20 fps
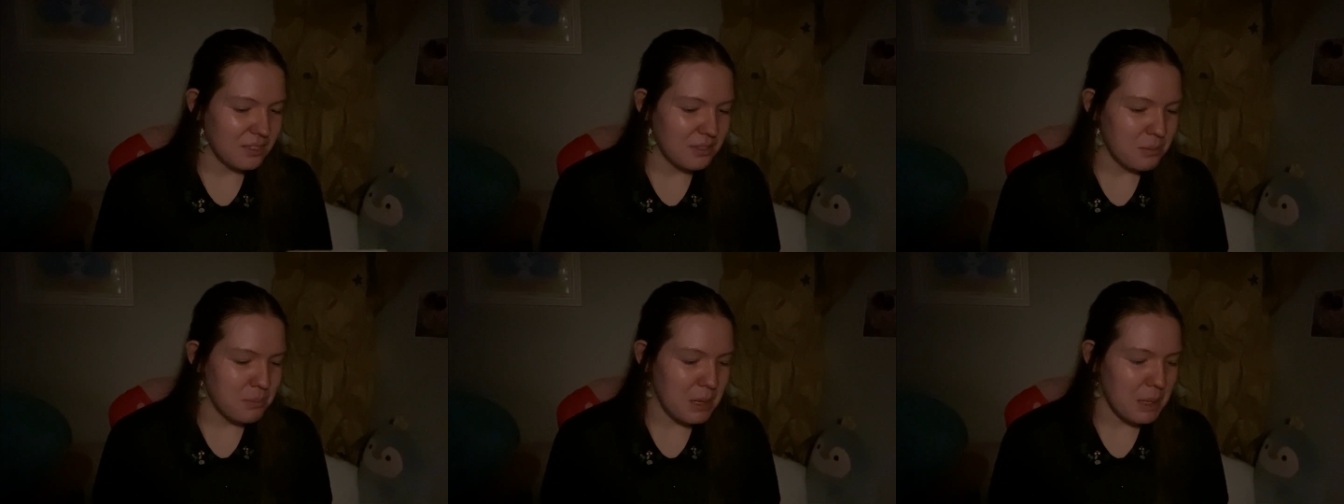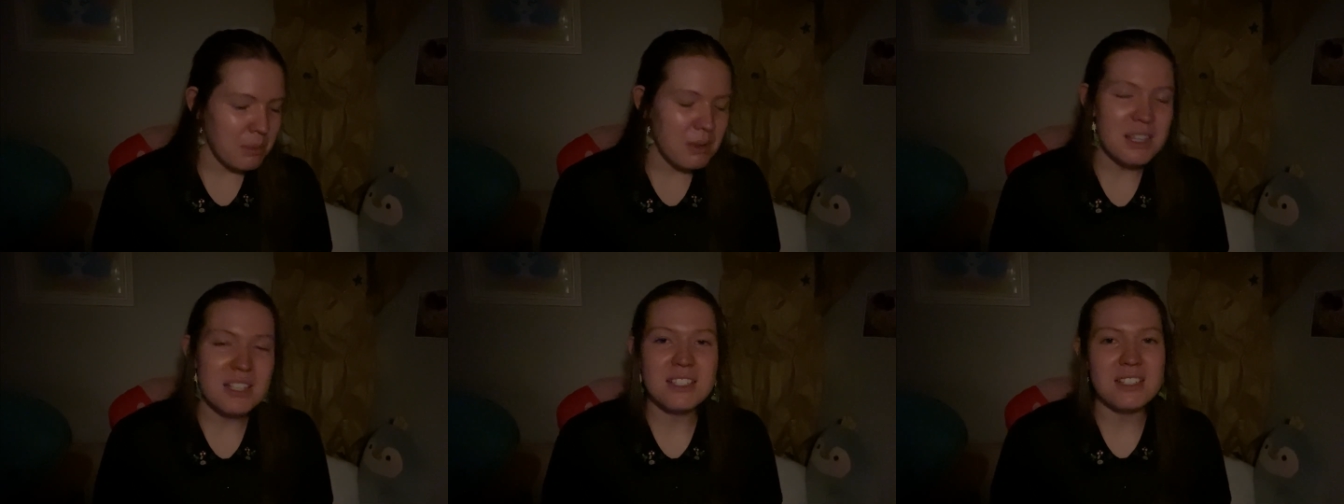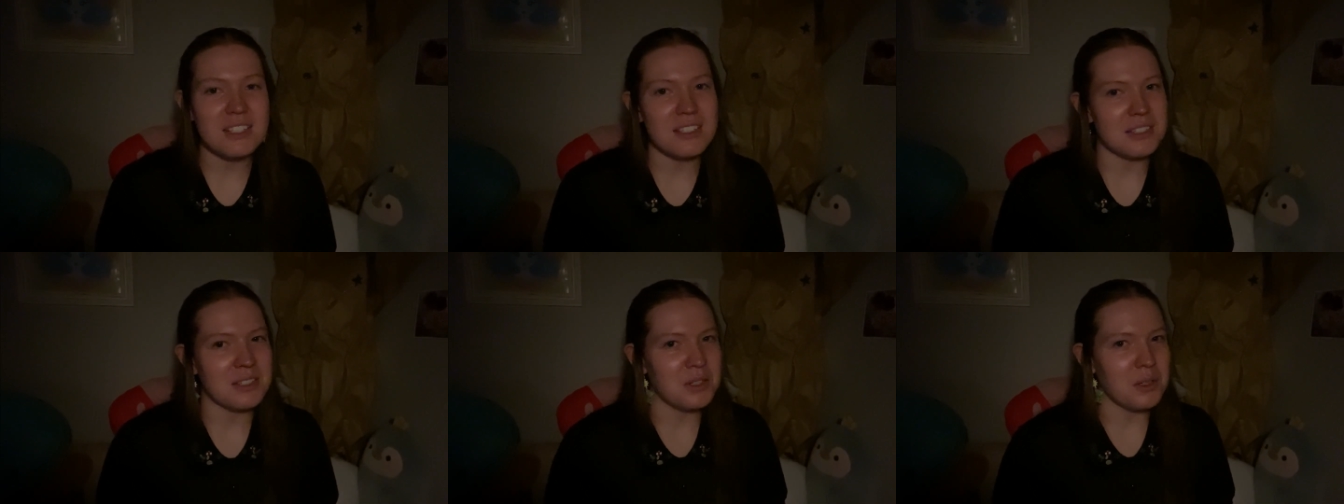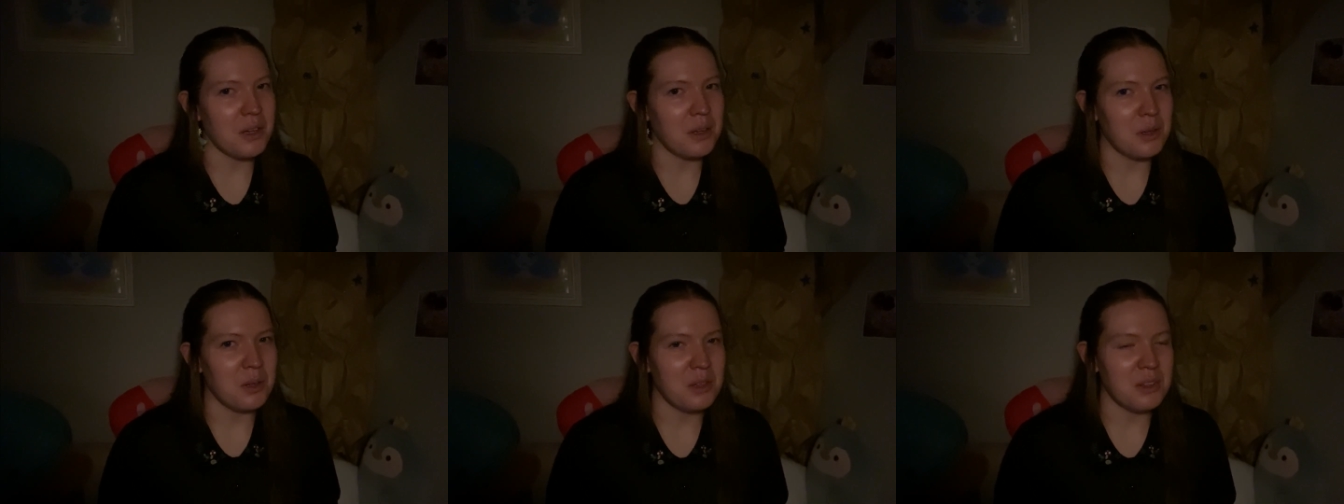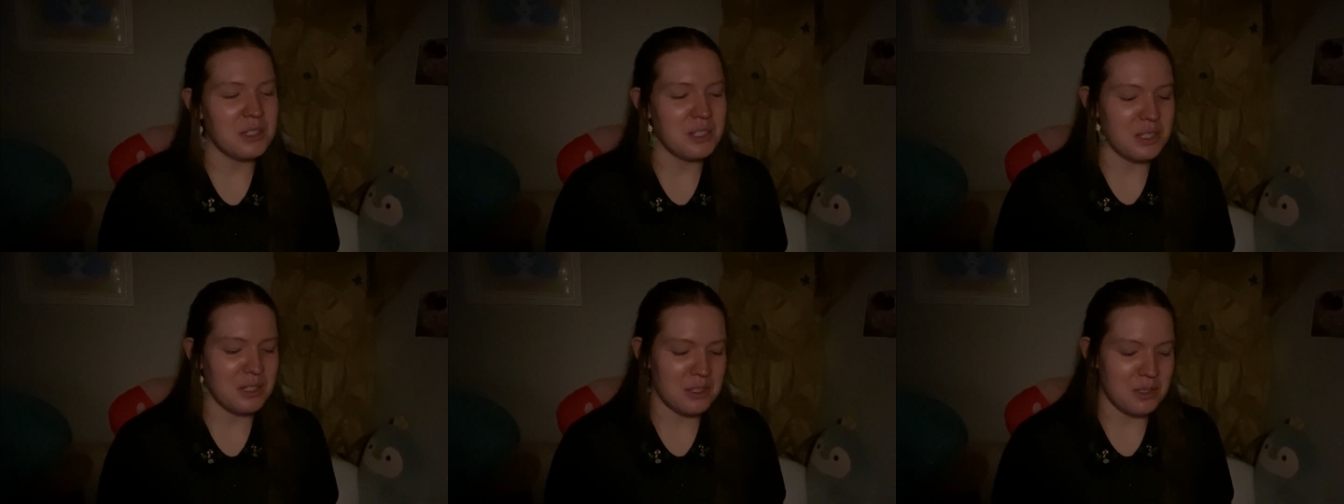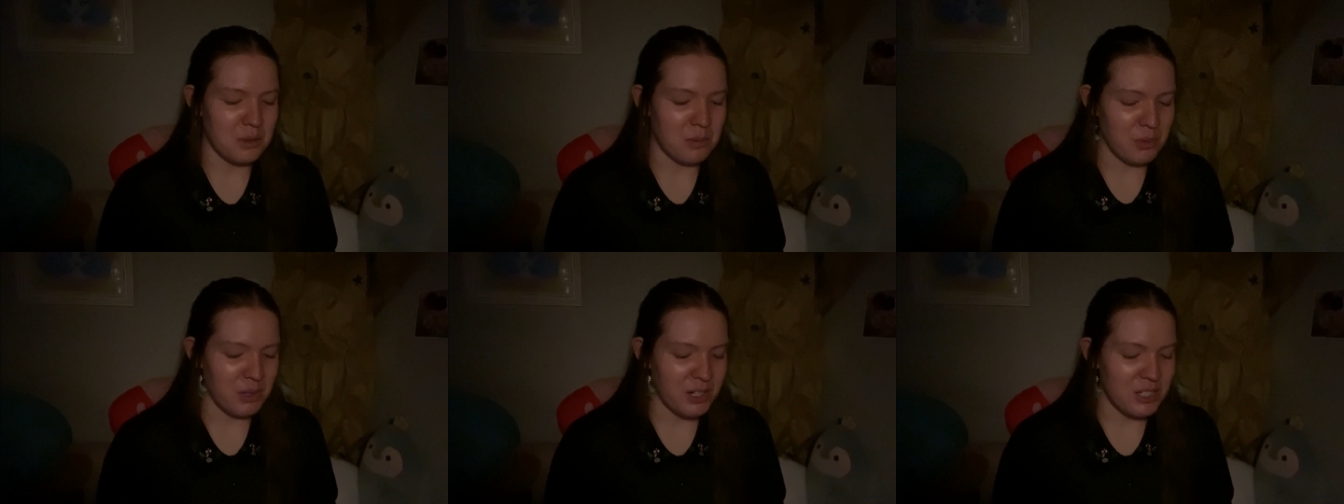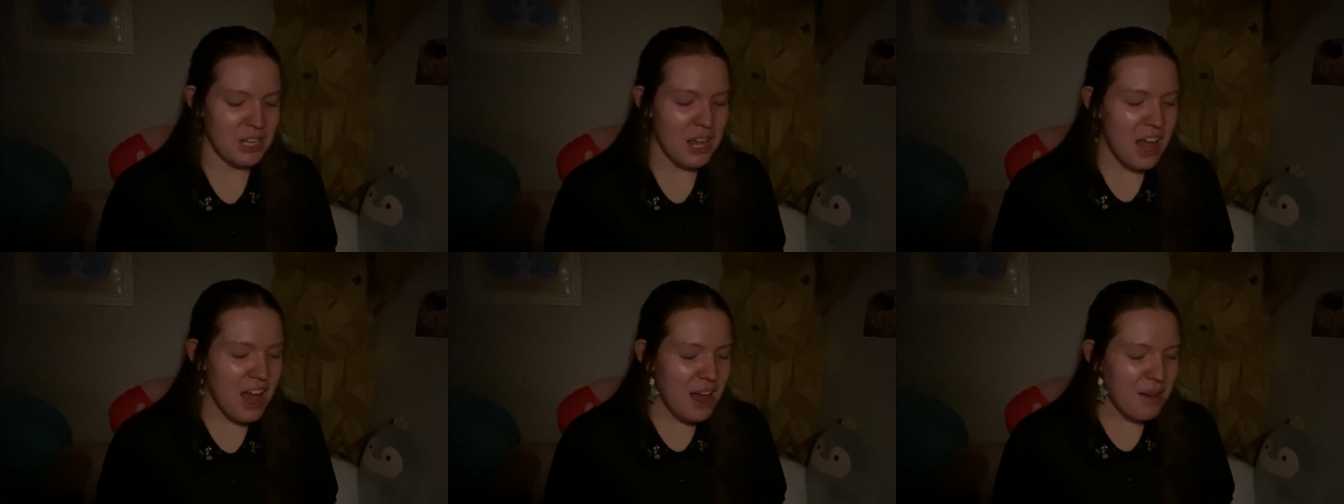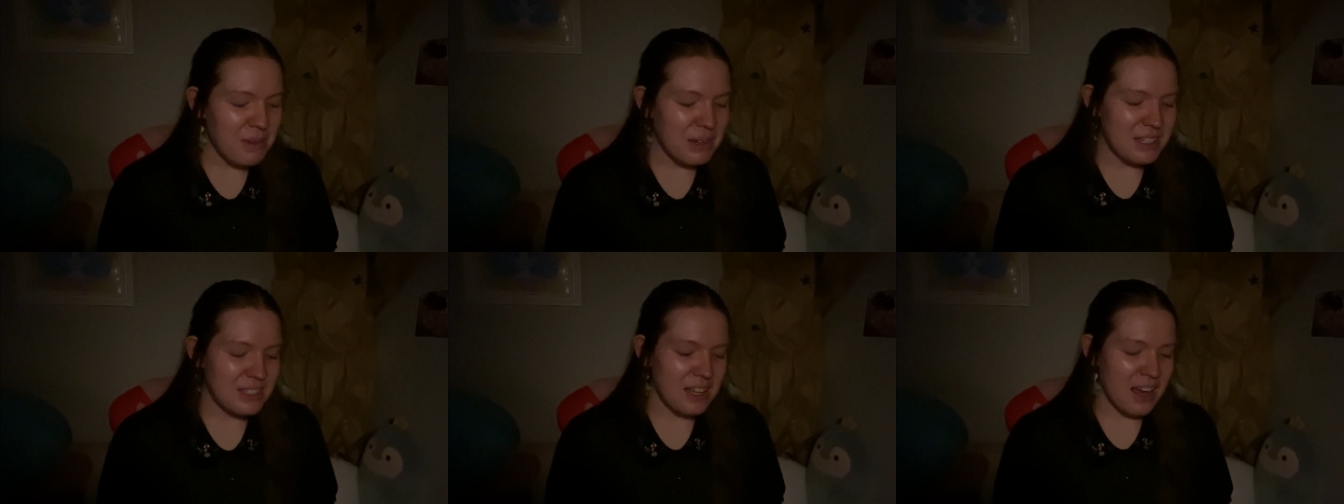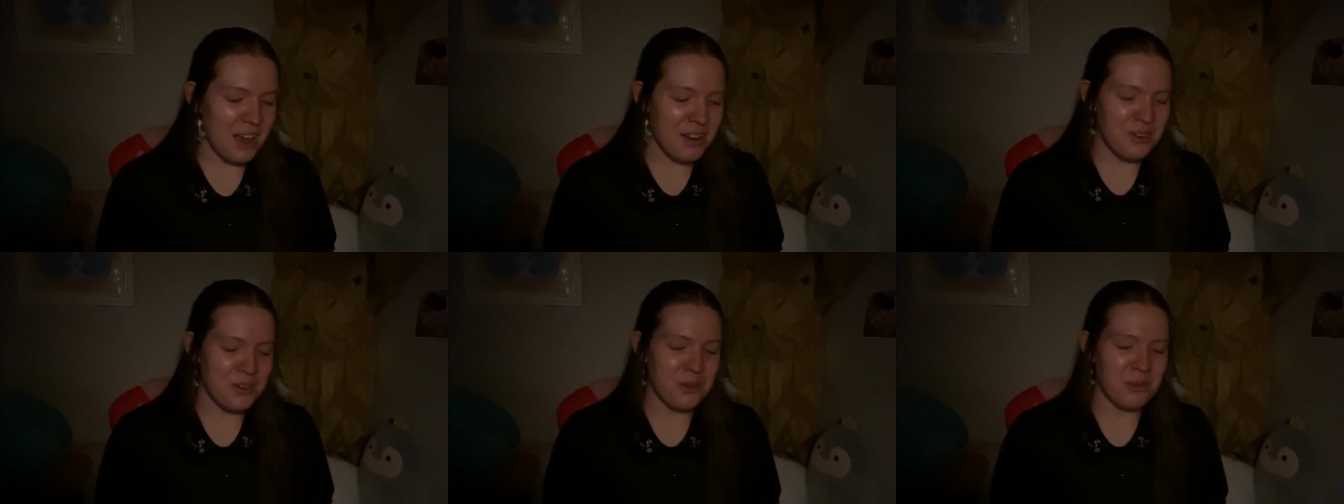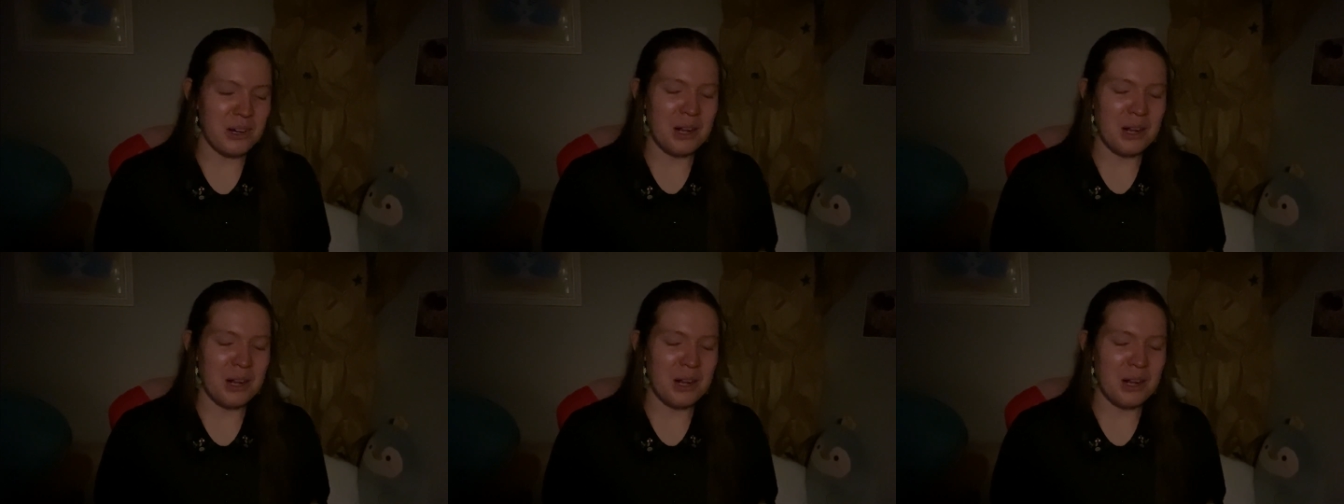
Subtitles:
maybe this isn't abridged, because I don't know.